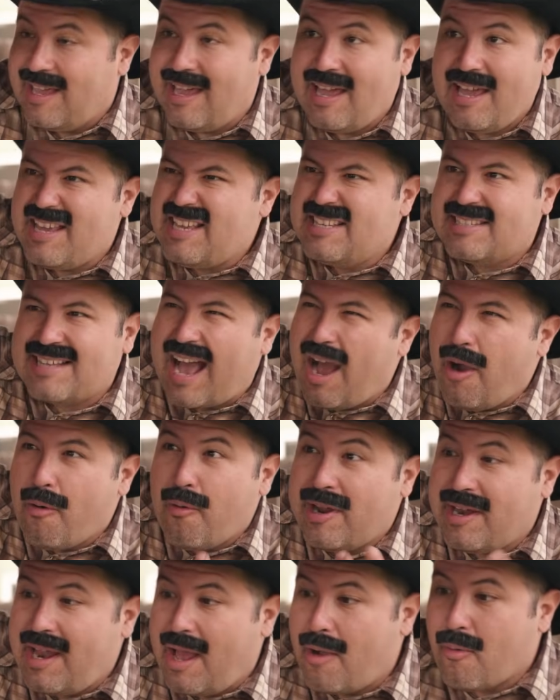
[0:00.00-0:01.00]
¿Eh? It's
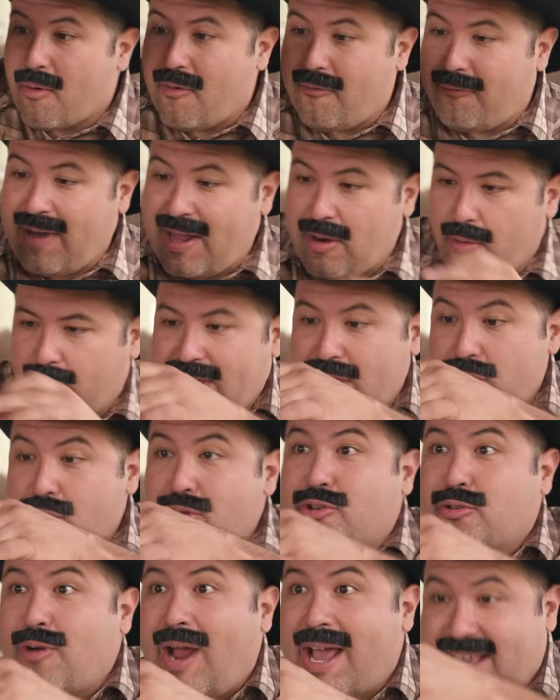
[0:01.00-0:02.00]
hour of fun. Okay,
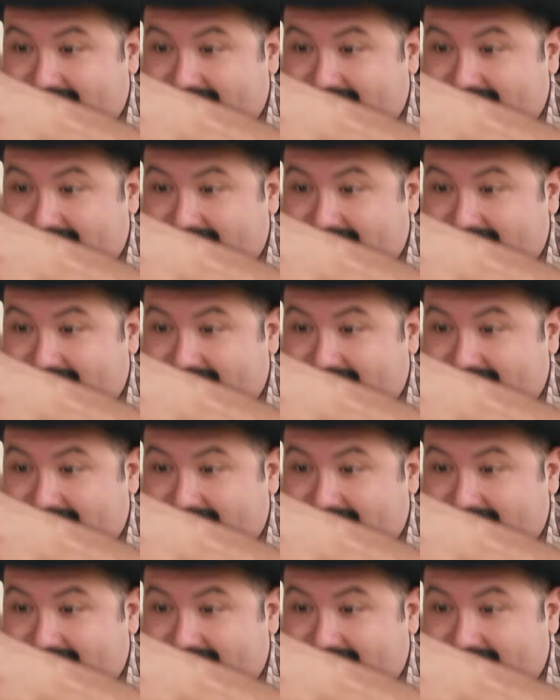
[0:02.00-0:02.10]
you try,